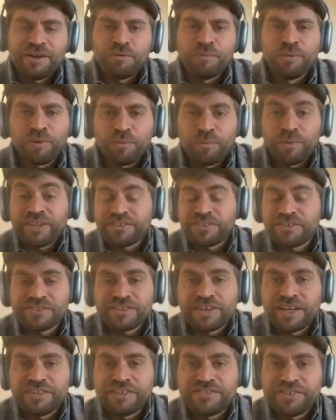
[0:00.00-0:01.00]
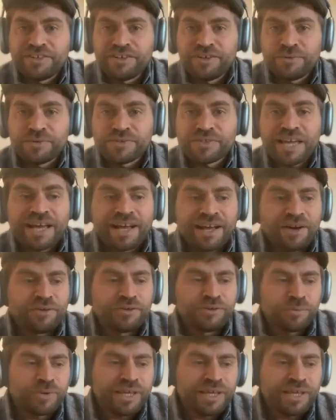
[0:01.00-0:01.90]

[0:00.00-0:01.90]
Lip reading: What we decided to do was, how do